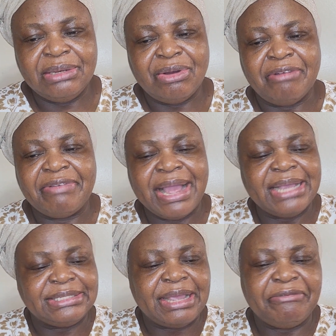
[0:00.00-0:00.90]
of
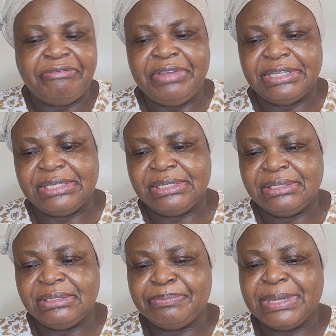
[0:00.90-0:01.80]
hands and feet,
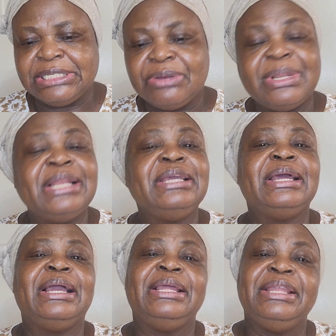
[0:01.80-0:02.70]
particularly
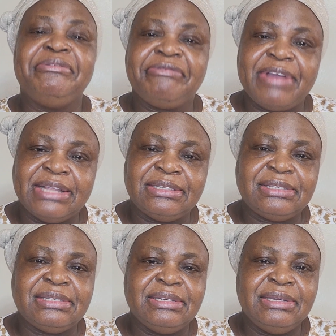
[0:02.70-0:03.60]
in
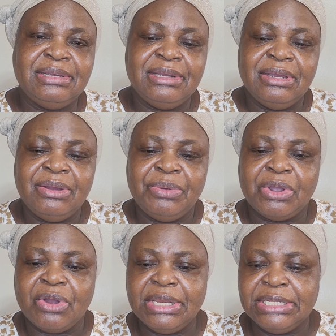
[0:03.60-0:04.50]
infants. We
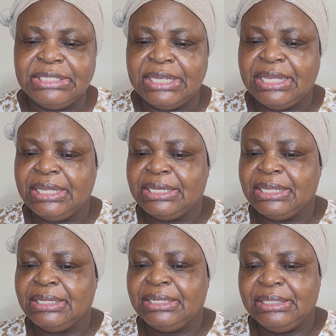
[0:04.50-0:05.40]
call it
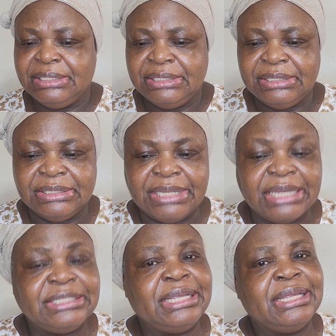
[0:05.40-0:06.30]

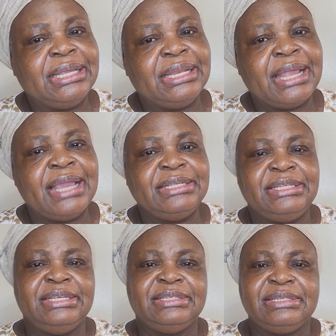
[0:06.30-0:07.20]

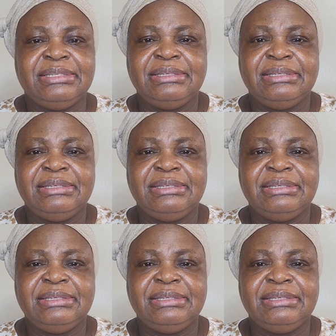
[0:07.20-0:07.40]
dactylitis.